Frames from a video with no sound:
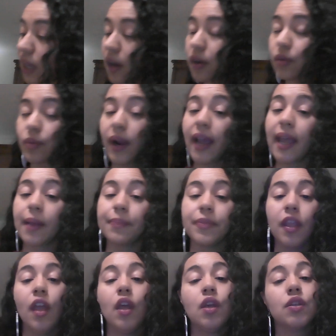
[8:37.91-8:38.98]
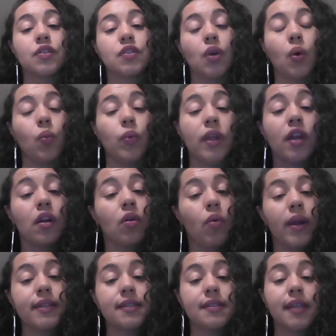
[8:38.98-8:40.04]
All right, so we are
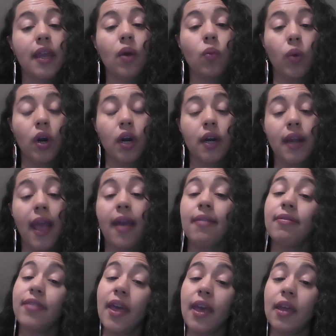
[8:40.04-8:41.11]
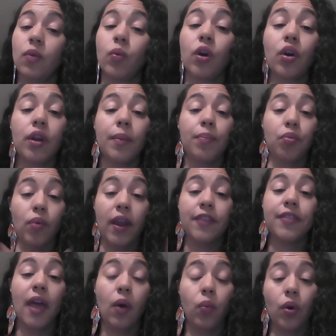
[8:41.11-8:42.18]
going to say a word and then we're going to
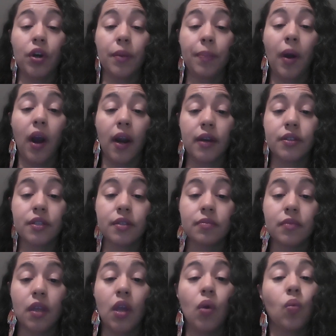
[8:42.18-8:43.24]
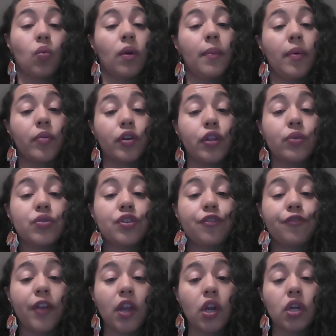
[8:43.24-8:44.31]
break that word apart. Remember to use your
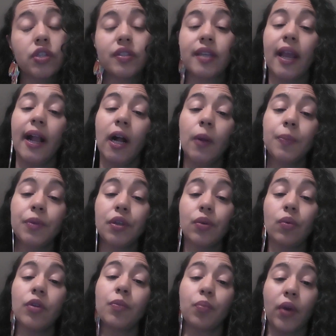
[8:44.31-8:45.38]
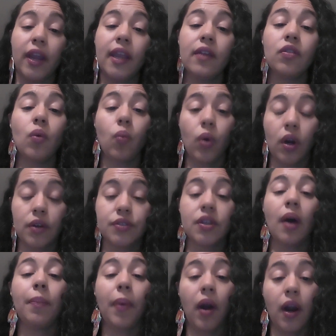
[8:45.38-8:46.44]
fingers to help you with breaking the words
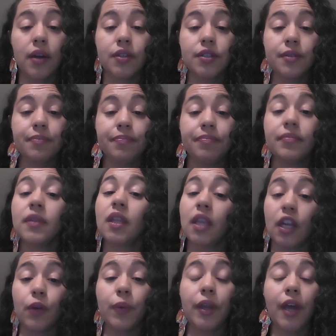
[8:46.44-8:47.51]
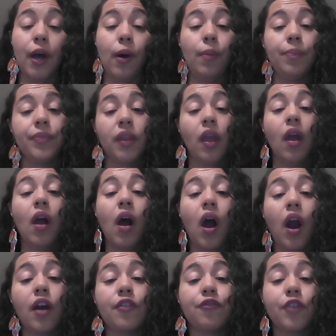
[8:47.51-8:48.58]
apart. Here we go.
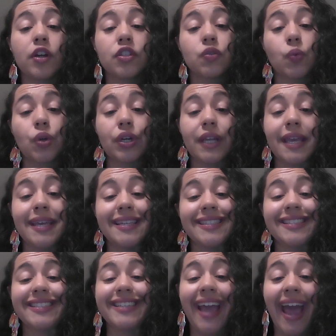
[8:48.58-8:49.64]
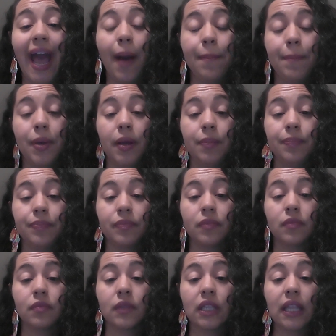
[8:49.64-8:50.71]
Our first word is tap,
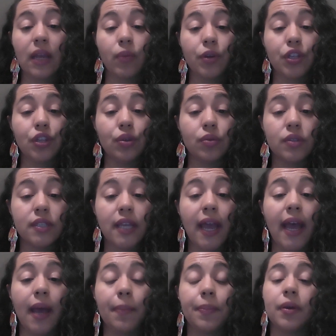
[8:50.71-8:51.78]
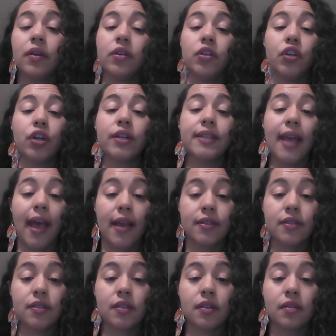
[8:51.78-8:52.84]
like when you tap your
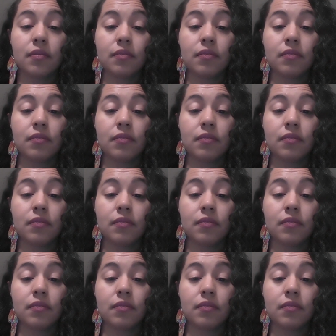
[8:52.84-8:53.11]
desk.